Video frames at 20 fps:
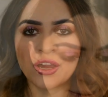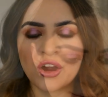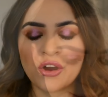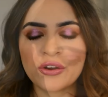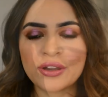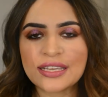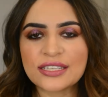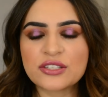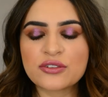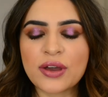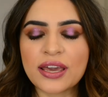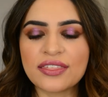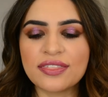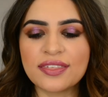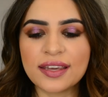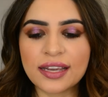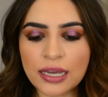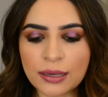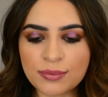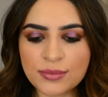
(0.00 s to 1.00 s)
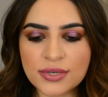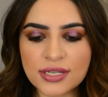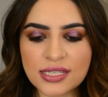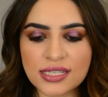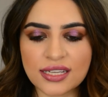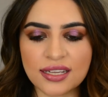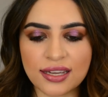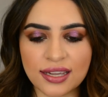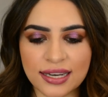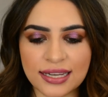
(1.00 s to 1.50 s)
Okay, so I think I'm
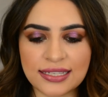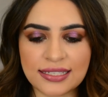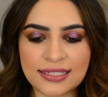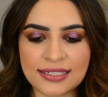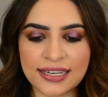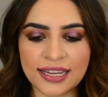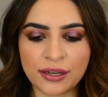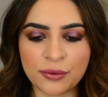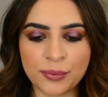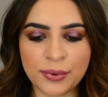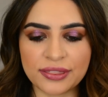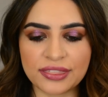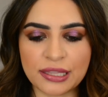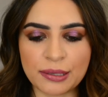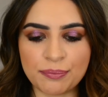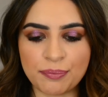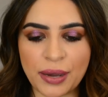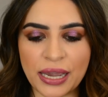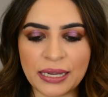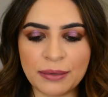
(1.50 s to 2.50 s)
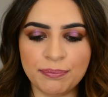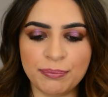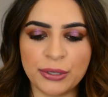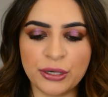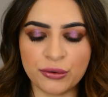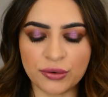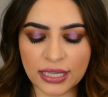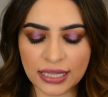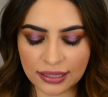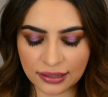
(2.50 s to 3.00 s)
just gonna stick with the Bite
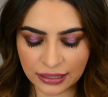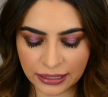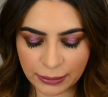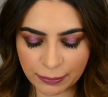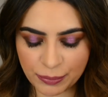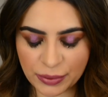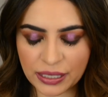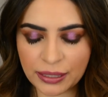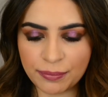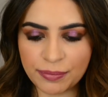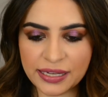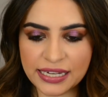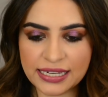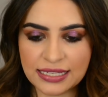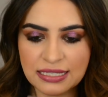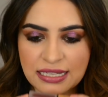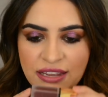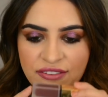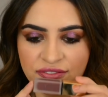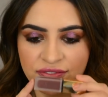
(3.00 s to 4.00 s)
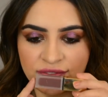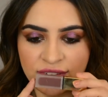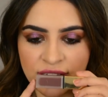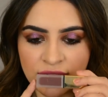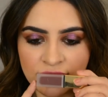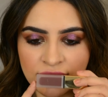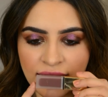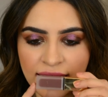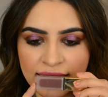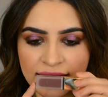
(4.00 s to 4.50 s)
Beauty Lippy because I
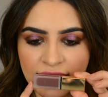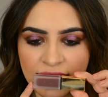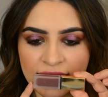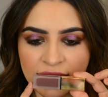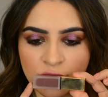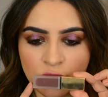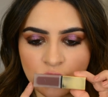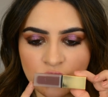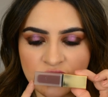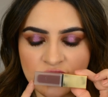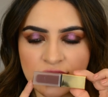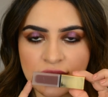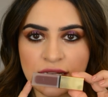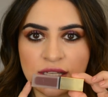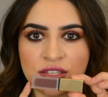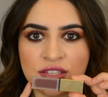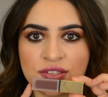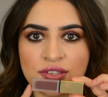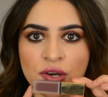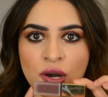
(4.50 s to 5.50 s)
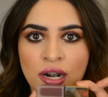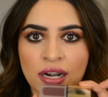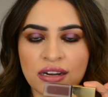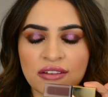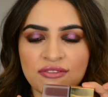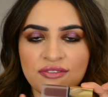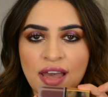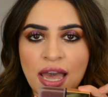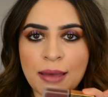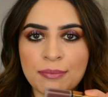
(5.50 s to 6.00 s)
feel like I use these
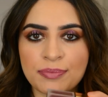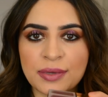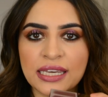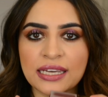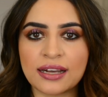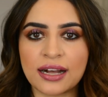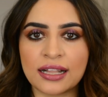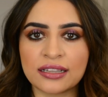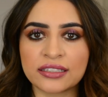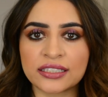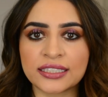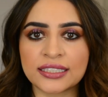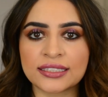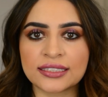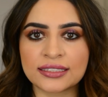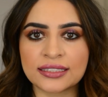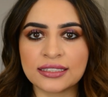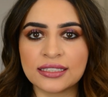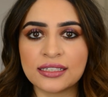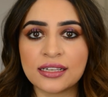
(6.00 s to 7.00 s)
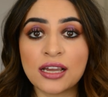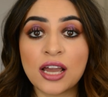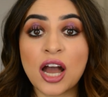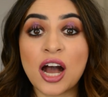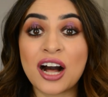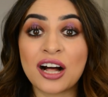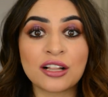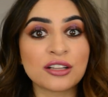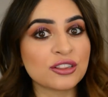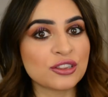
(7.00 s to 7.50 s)
dark vampy colors
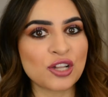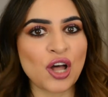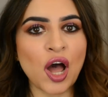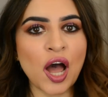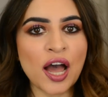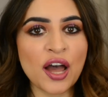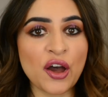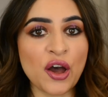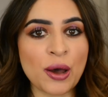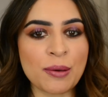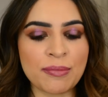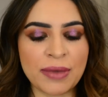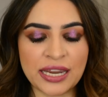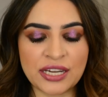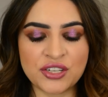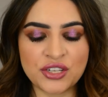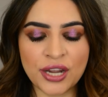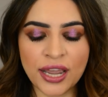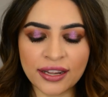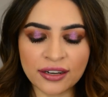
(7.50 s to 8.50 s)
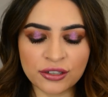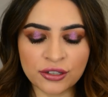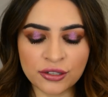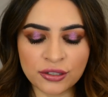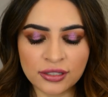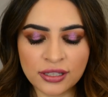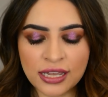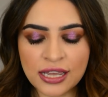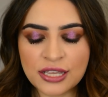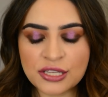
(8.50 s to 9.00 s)
a lot on my
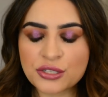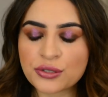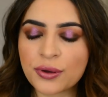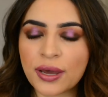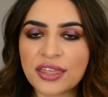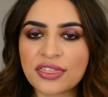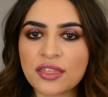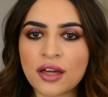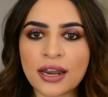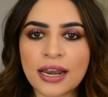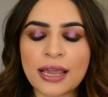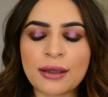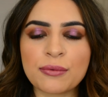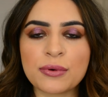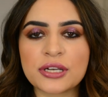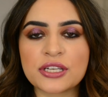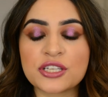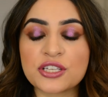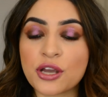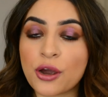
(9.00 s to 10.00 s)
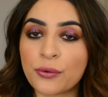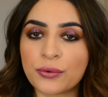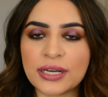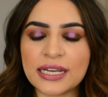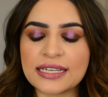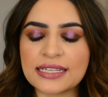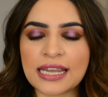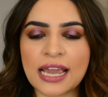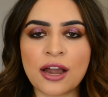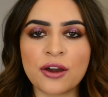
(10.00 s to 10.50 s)
channel, so I thought I would tone
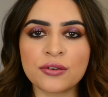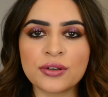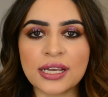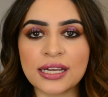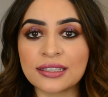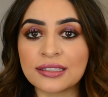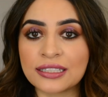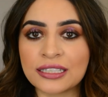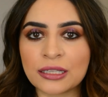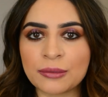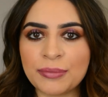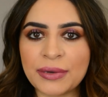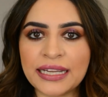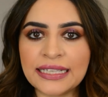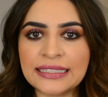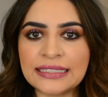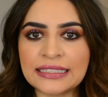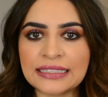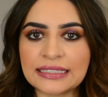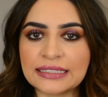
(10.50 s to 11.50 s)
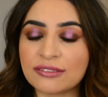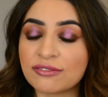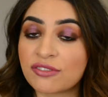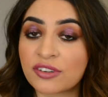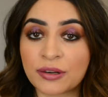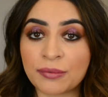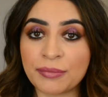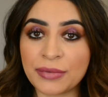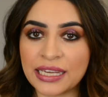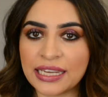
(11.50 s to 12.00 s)
it down a little bit,
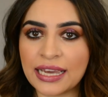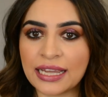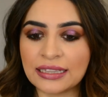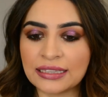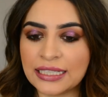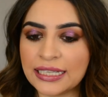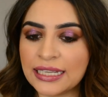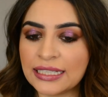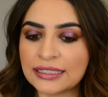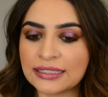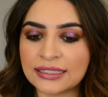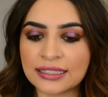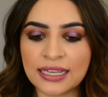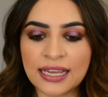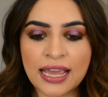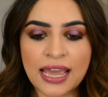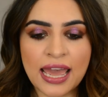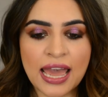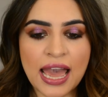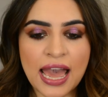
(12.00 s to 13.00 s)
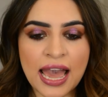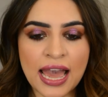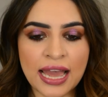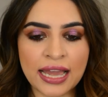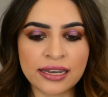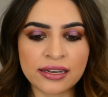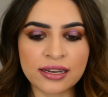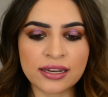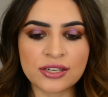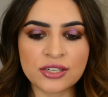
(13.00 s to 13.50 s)
for me at least,
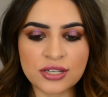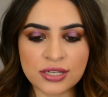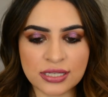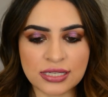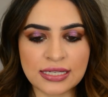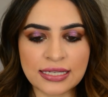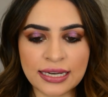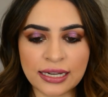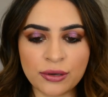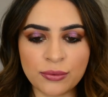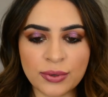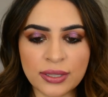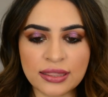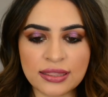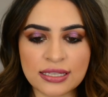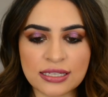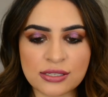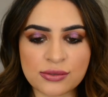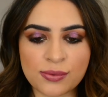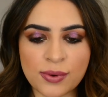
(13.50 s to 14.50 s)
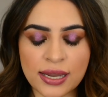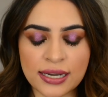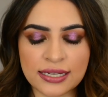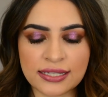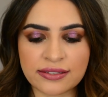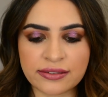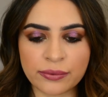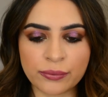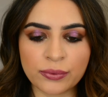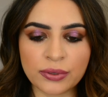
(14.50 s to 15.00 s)
and just stick with this one.
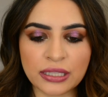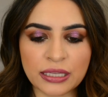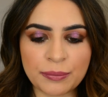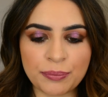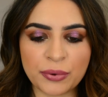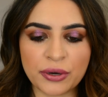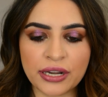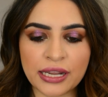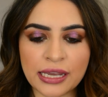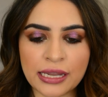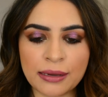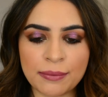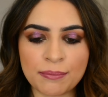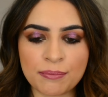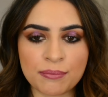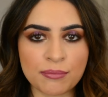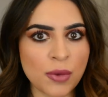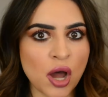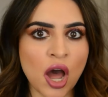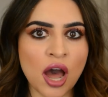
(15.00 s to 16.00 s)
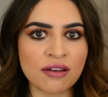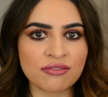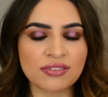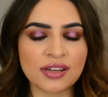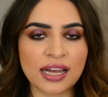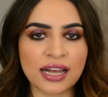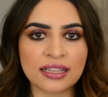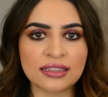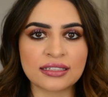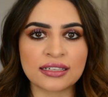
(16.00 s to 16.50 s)
It's a really pretty mauve
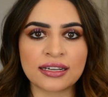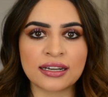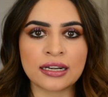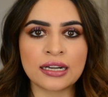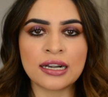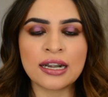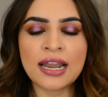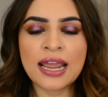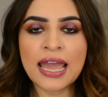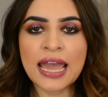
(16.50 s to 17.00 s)
color.